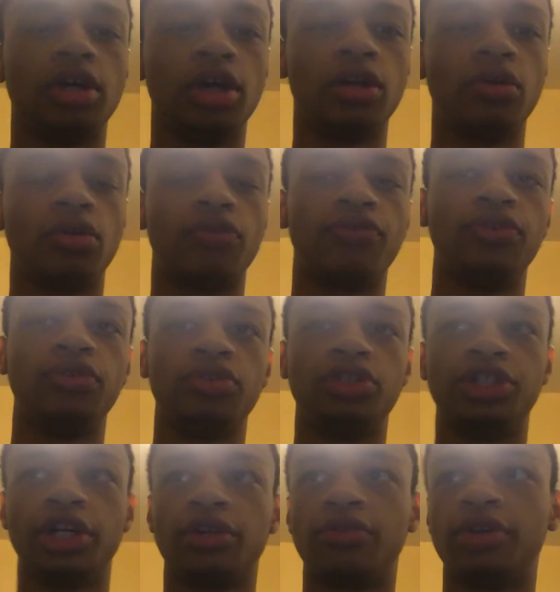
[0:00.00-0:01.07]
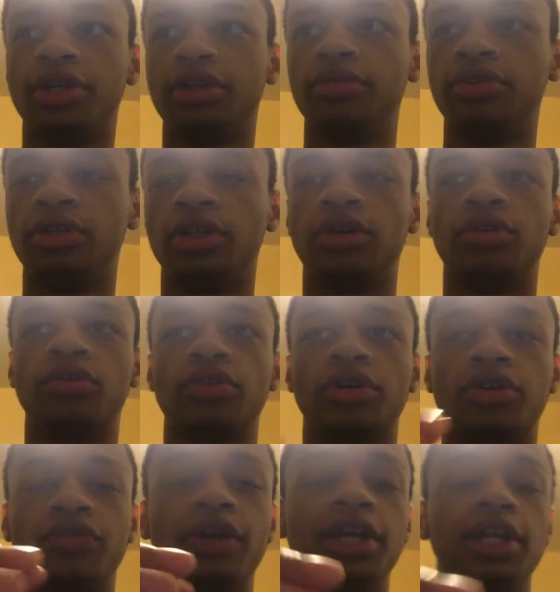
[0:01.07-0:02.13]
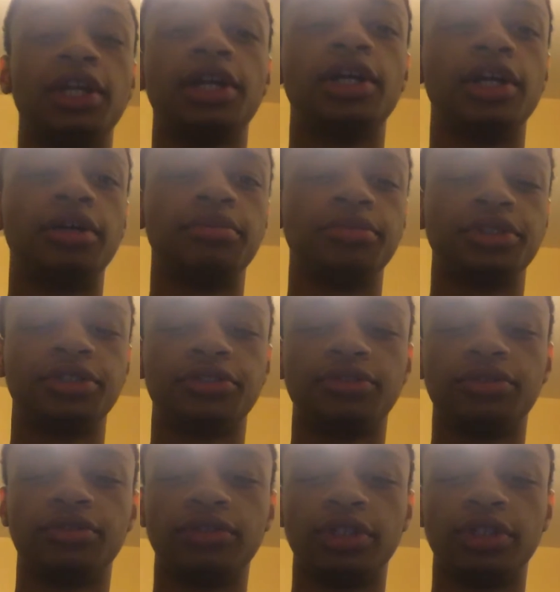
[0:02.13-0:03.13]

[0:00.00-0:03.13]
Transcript: in order for you to generate, or create incomes